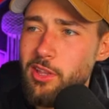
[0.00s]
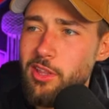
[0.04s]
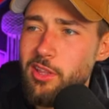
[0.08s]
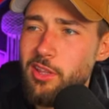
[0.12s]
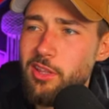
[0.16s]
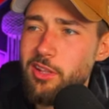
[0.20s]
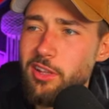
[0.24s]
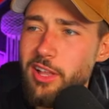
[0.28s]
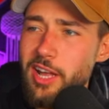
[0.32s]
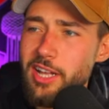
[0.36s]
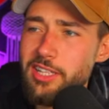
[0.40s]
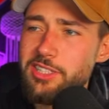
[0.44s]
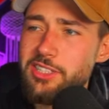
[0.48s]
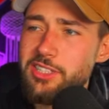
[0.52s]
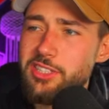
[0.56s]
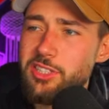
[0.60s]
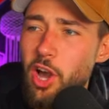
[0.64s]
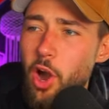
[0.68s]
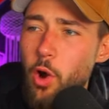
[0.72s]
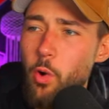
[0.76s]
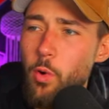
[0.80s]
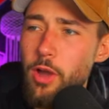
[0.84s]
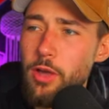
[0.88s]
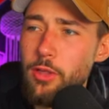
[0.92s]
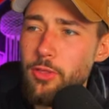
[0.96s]
Let's
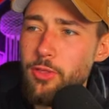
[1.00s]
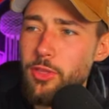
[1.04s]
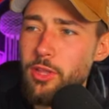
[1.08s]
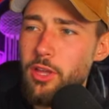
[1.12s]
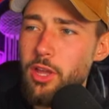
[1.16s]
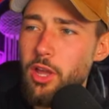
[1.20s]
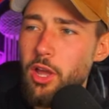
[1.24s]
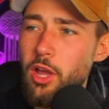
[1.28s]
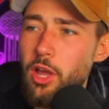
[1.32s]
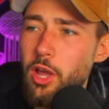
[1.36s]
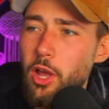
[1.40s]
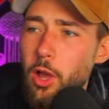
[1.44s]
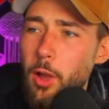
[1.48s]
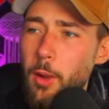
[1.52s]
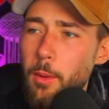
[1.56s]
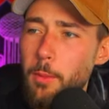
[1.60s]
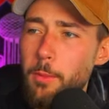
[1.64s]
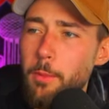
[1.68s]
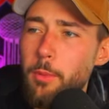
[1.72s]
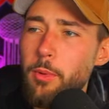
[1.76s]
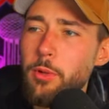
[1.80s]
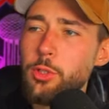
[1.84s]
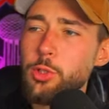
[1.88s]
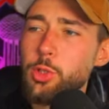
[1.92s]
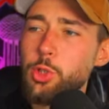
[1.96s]
go with
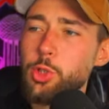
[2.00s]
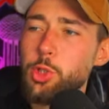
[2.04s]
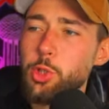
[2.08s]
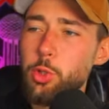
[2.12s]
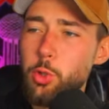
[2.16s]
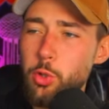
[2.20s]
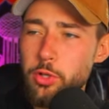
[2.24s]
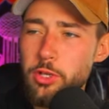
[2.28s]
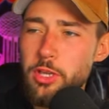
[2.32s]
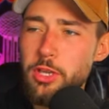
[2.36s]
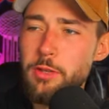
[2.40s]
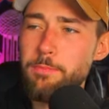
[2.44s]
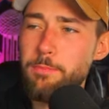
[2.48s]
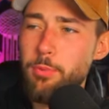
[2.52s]
Julian